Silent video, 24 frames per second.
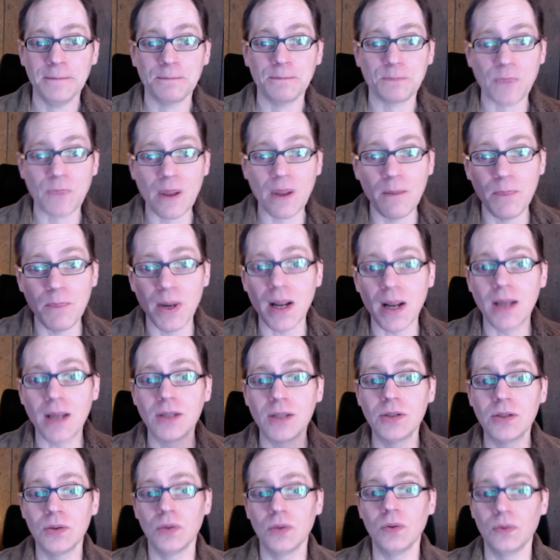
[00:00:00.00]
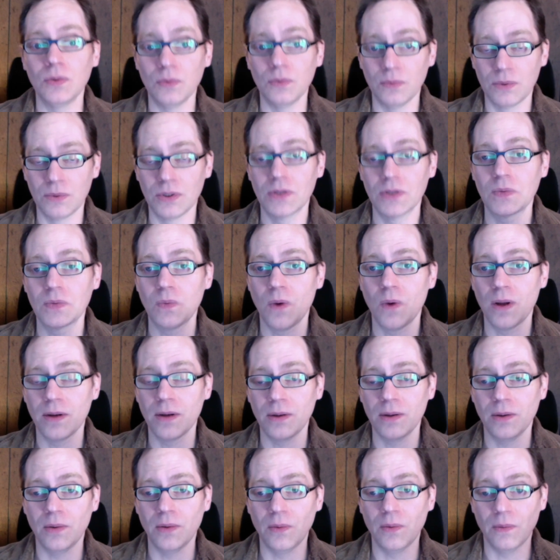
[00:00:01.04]
but I do just want
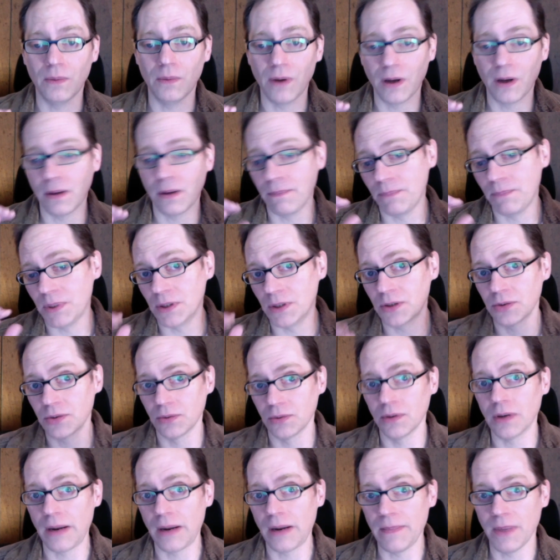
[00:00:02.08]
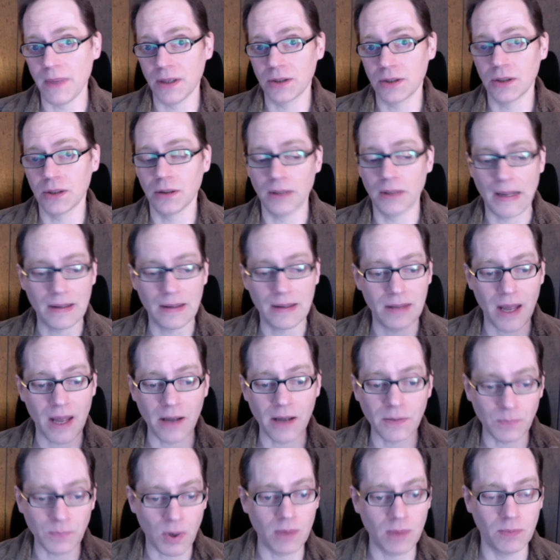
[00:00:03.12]
to be sure I mention that that's
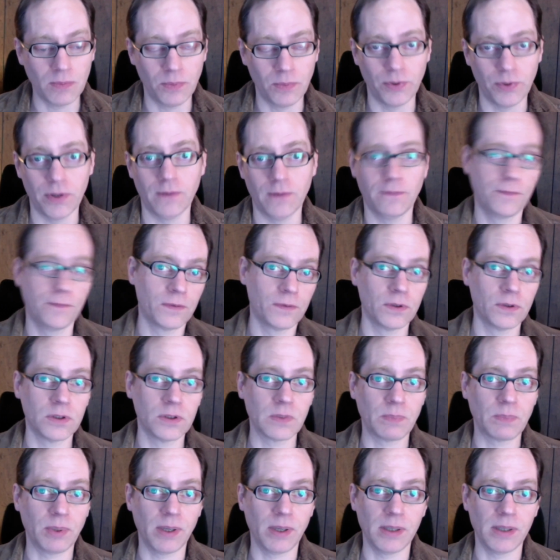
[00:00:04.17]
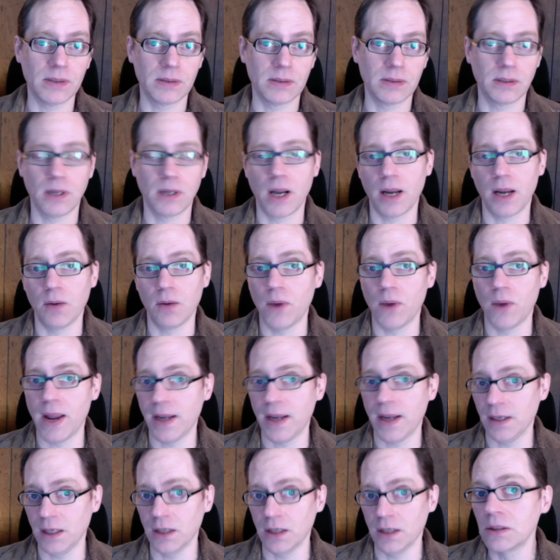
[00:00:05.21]
probably the first place that I
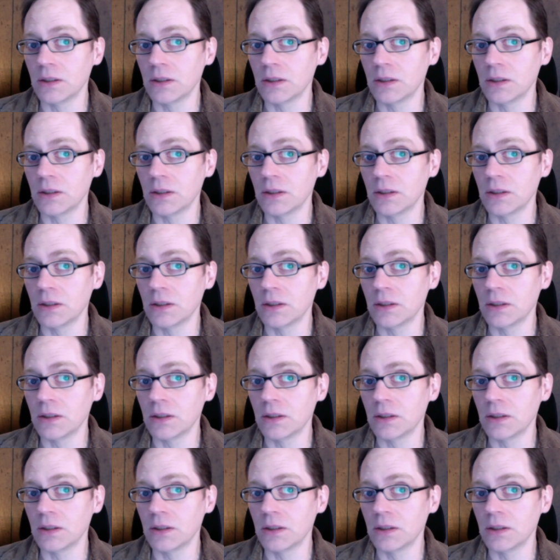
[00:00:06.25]
ran into